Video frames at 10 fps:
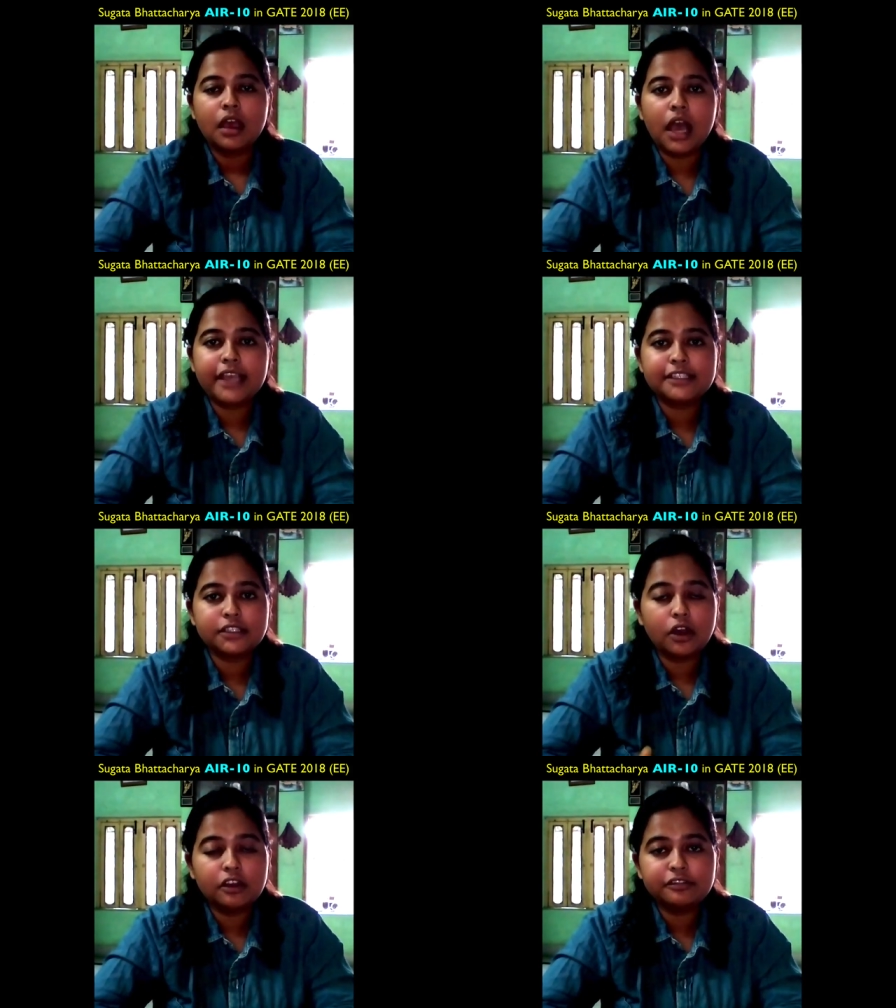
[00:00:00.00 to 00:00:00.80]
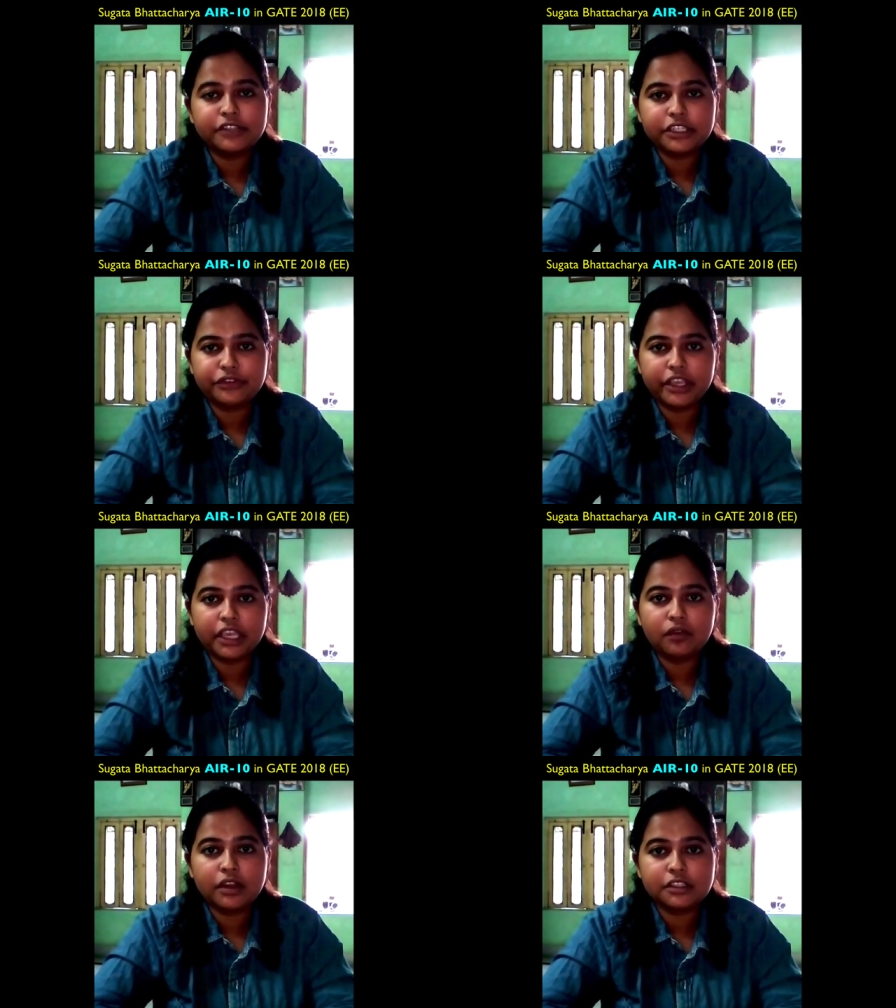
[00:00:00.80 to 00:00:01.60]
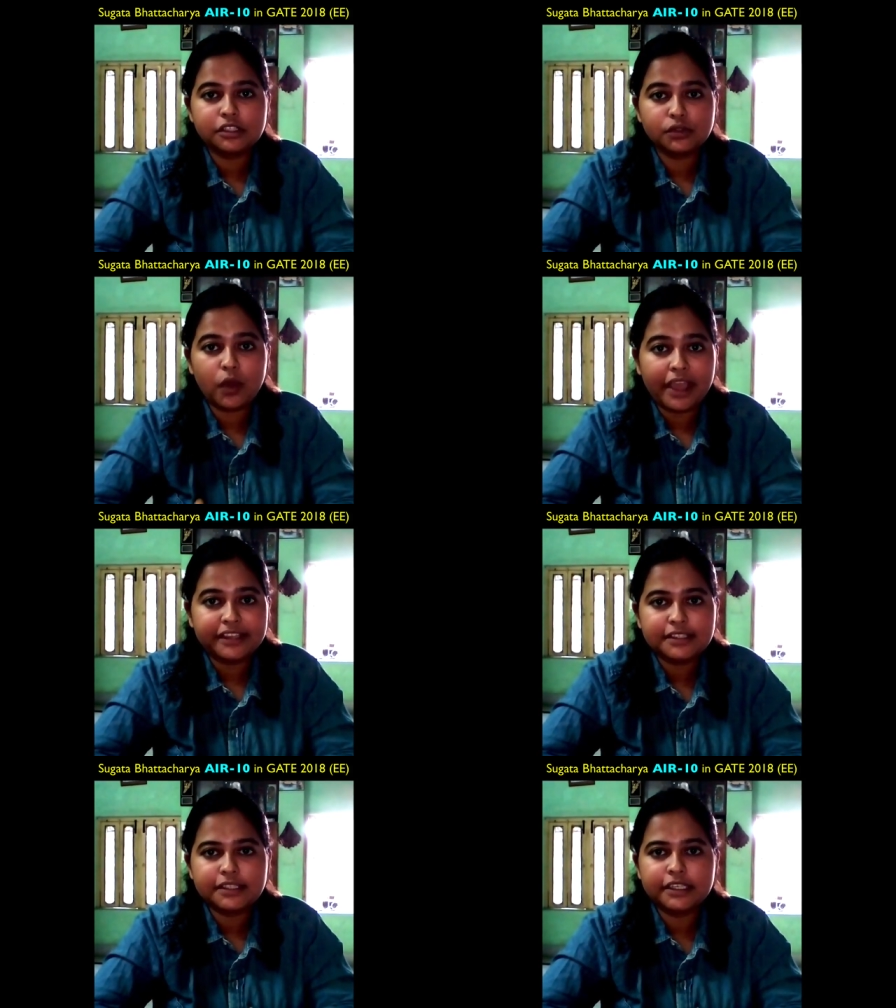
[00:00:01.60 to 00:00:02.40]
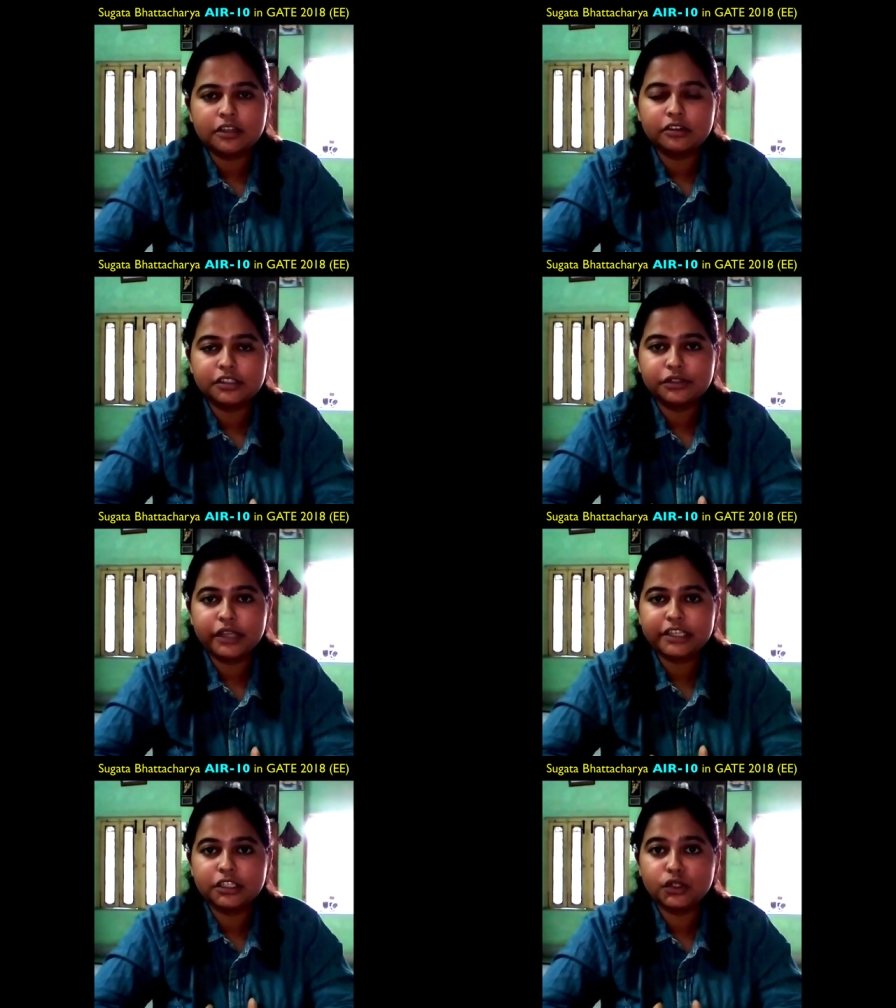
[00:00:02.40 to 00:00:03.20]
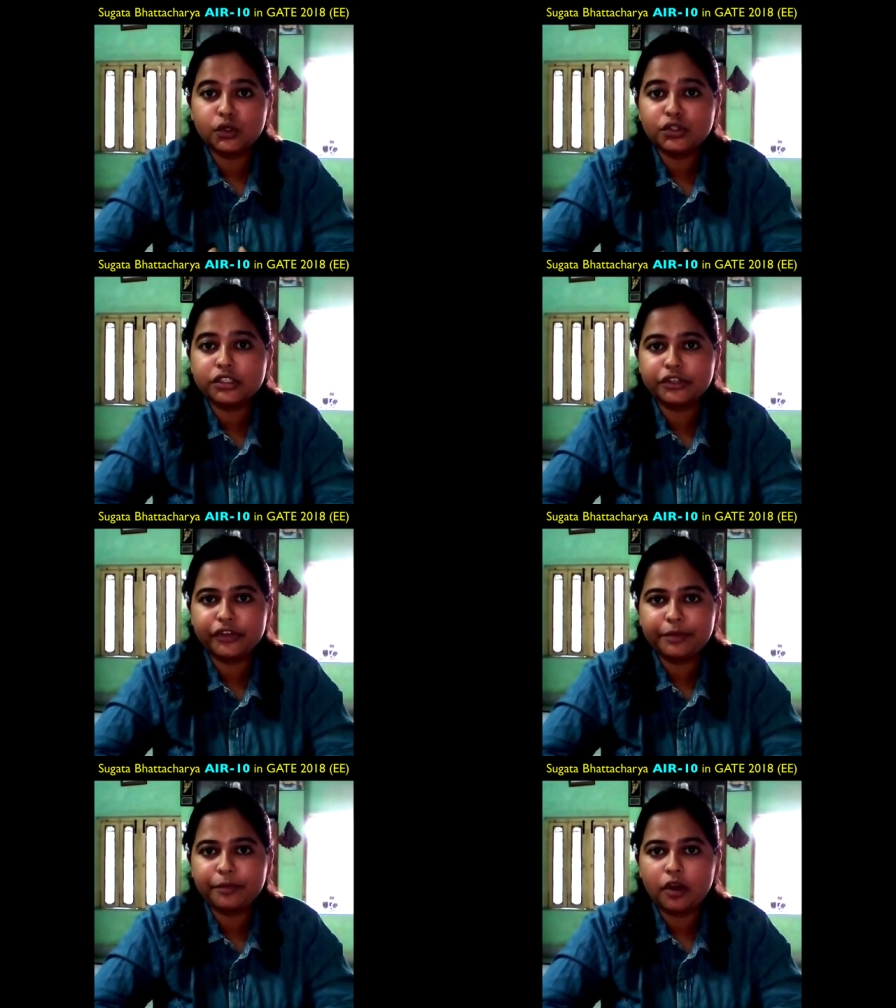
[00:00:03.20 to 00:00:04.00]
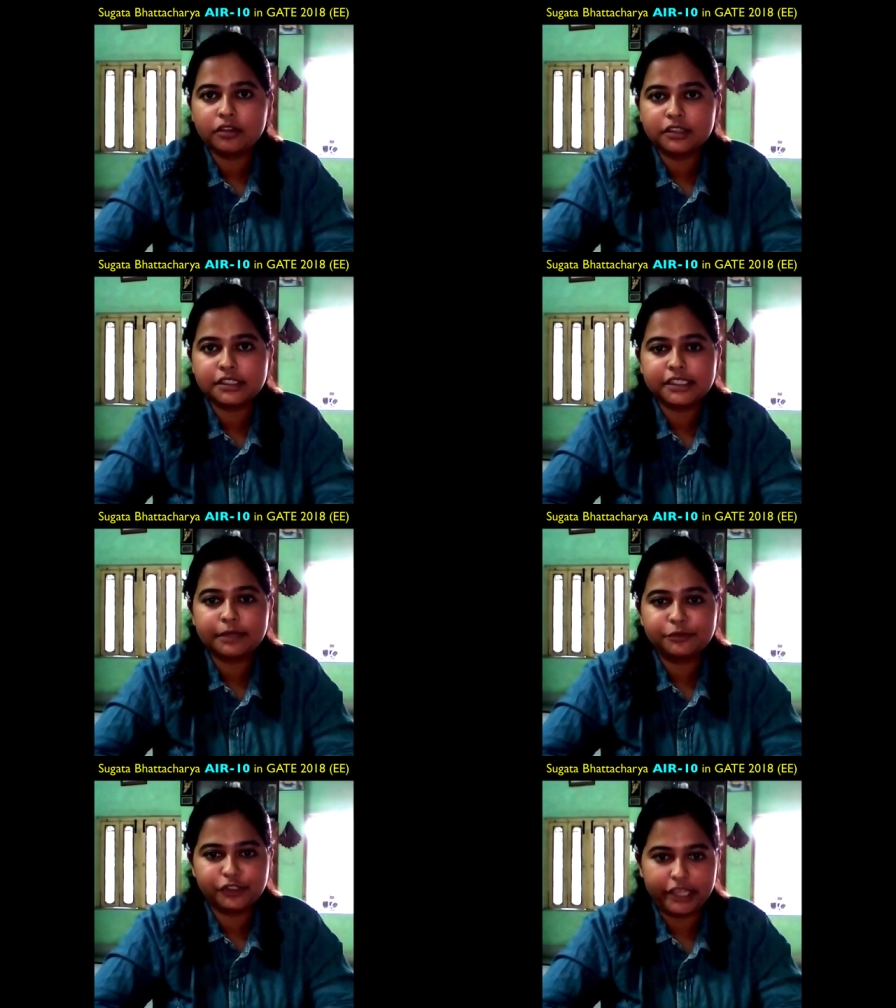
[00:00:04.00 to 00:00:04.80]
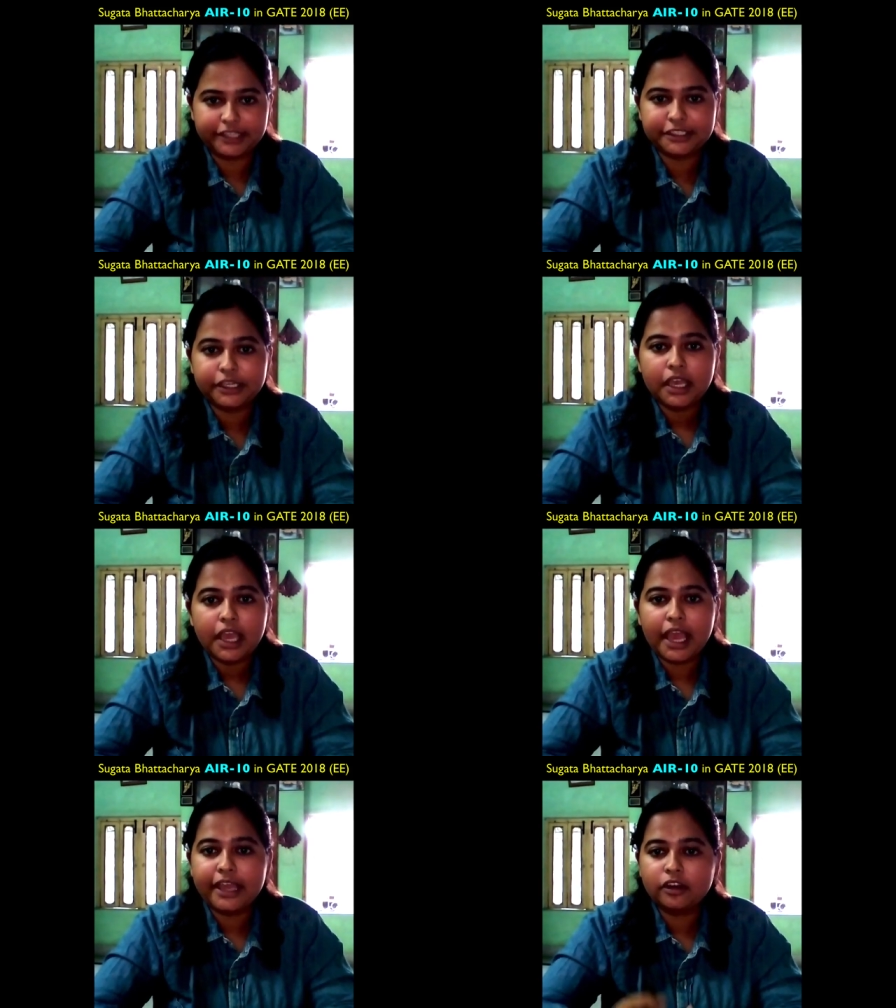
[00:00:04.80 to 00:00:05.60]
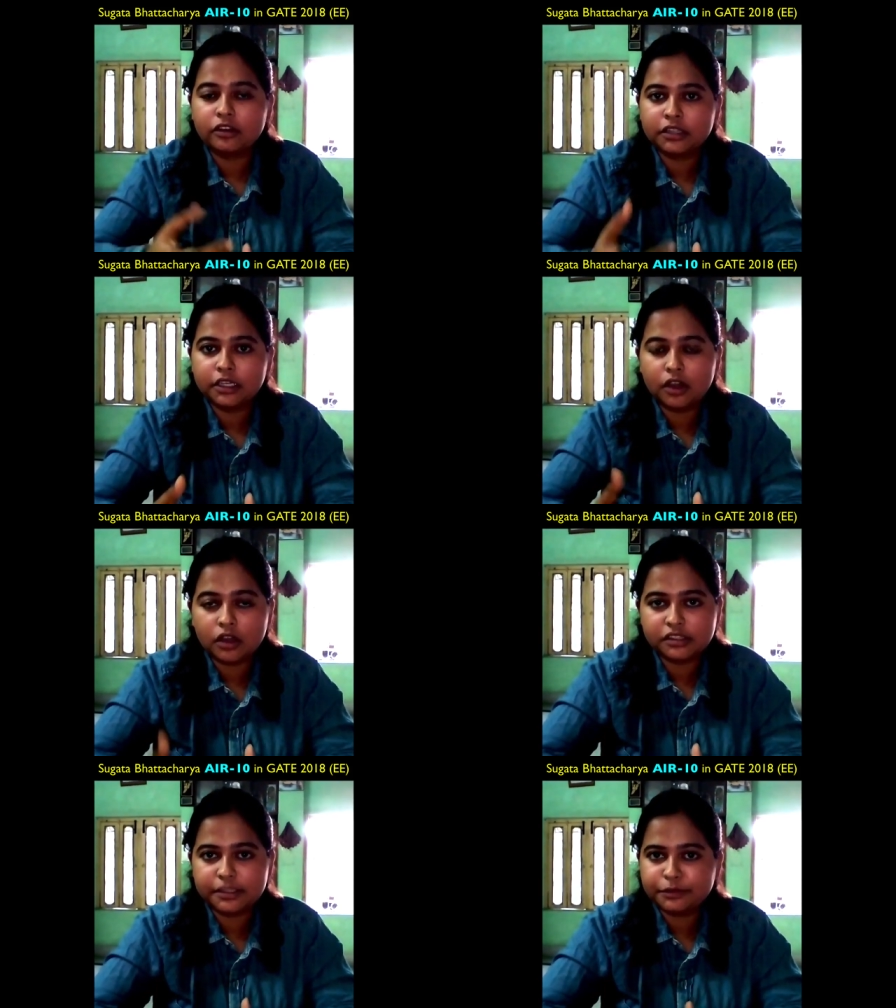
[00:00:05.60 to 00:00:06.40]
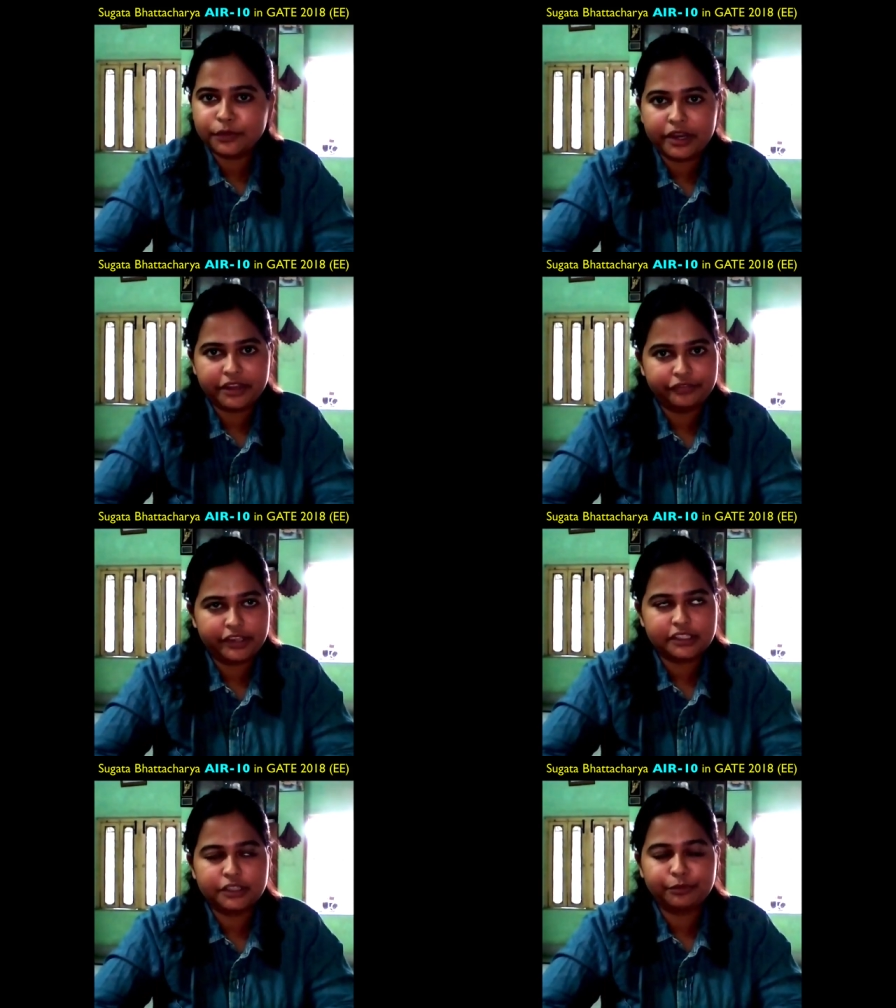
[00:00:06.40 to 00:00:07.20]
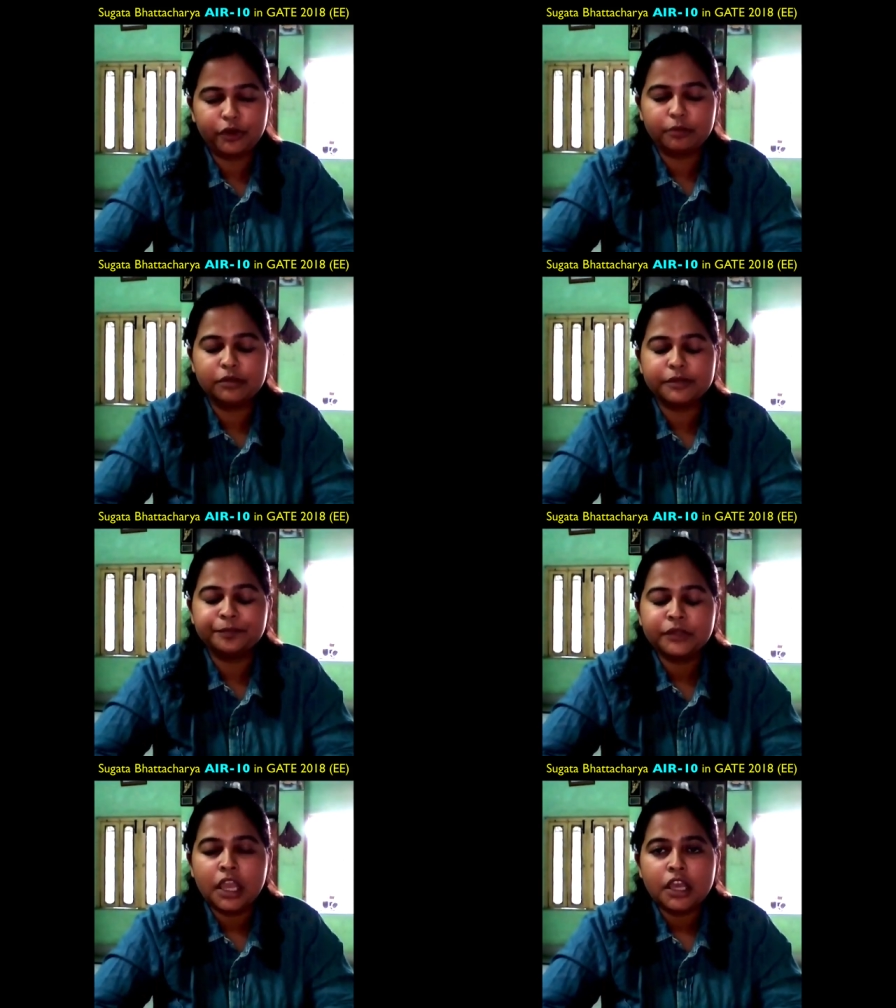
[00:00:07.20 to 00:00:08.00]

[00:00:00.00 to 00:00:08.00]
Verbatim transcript: I solved the tricky ones twice in order to get a good grip on the subject and on the concepts where I faced the problem.